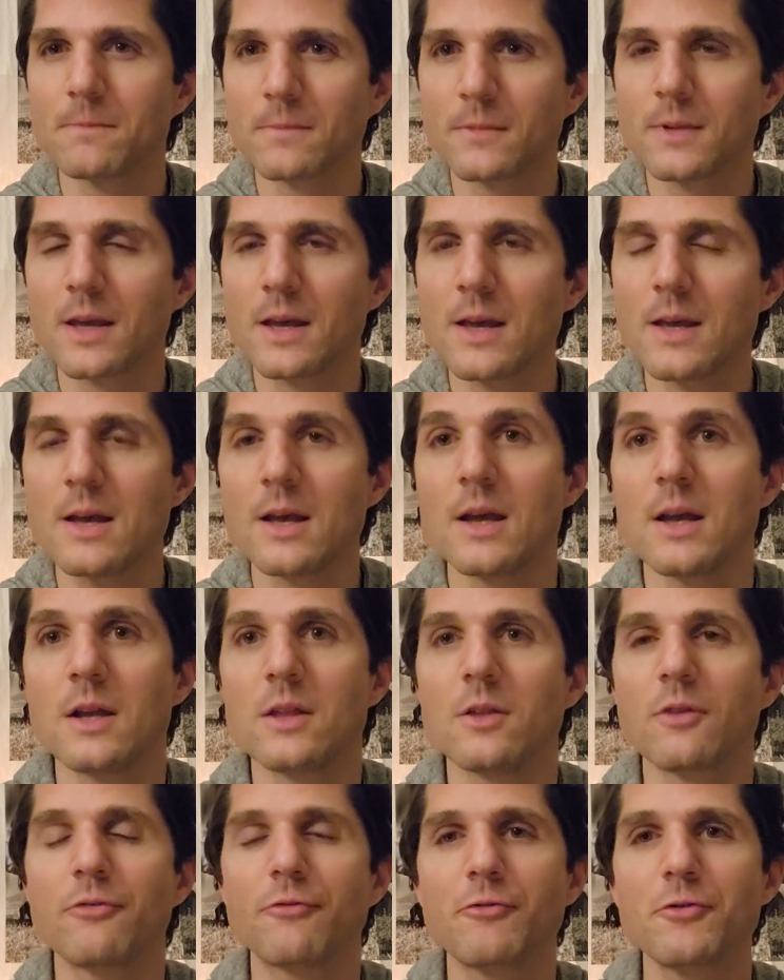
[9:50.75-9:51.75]
Okay,
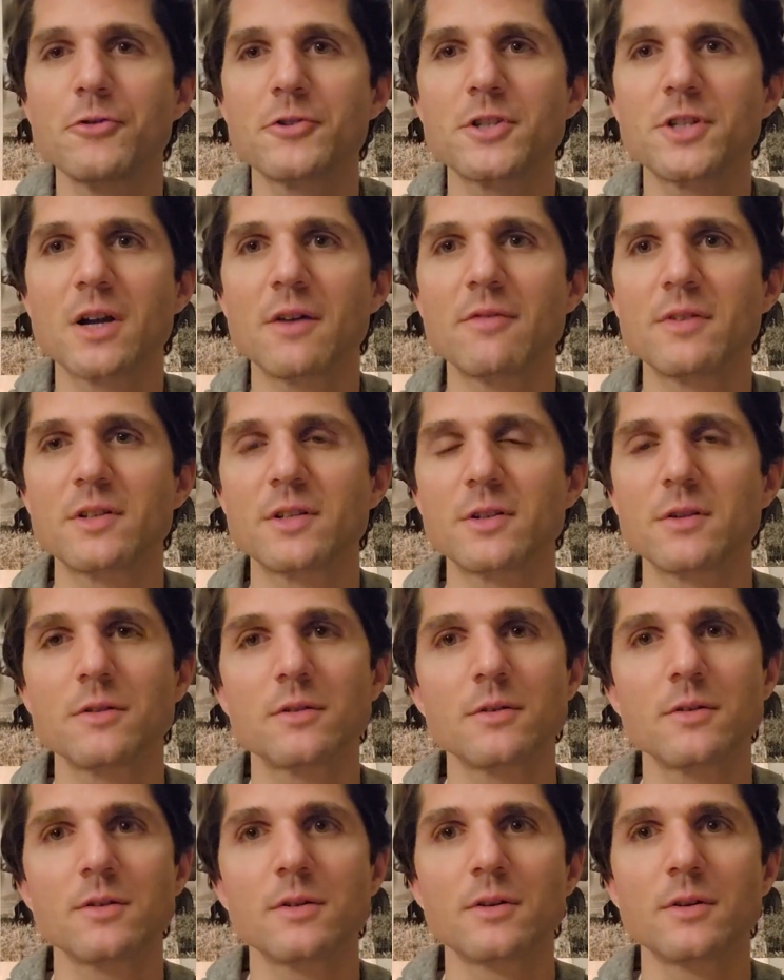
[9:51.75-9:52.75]
the first
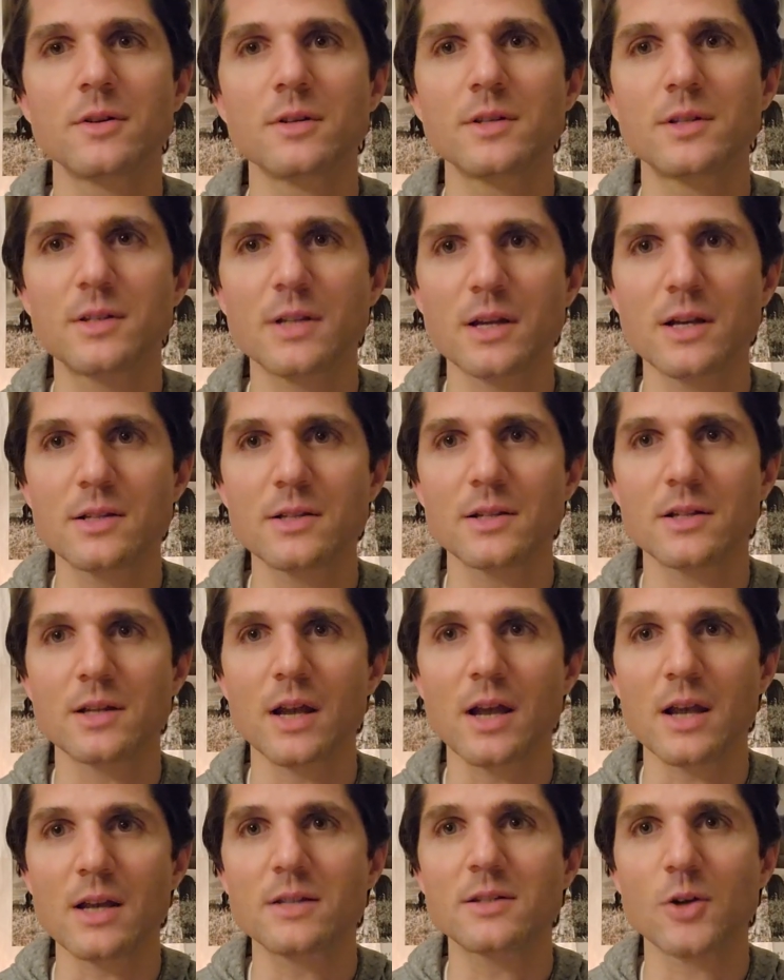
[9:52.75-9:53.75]
officer stays in
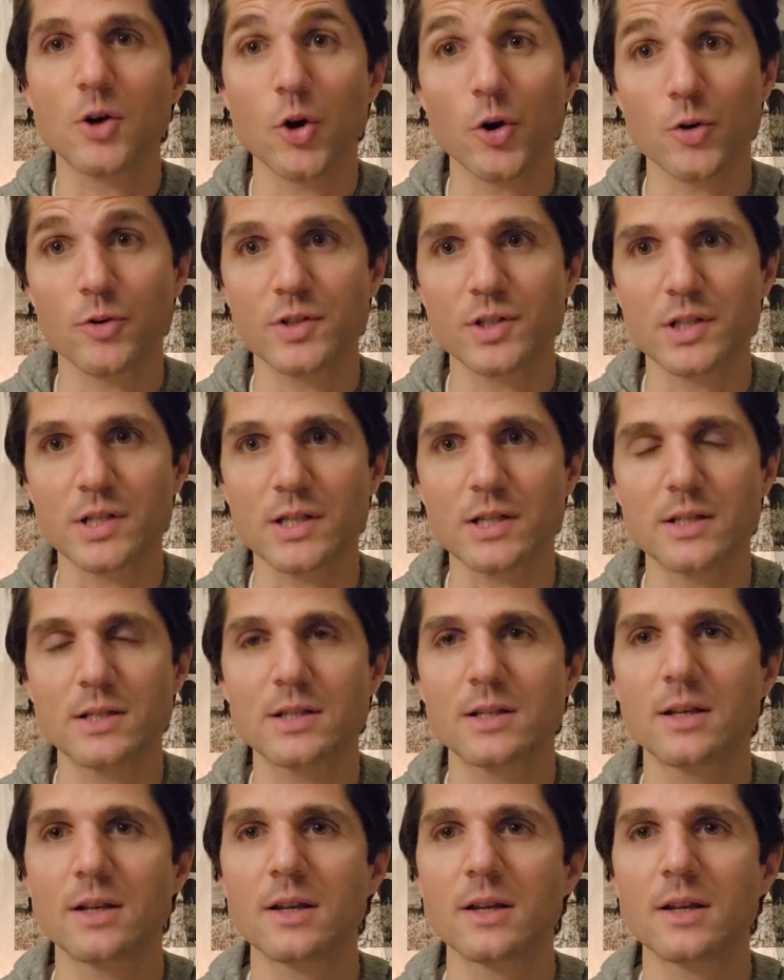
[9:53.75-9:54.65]
his or her seat.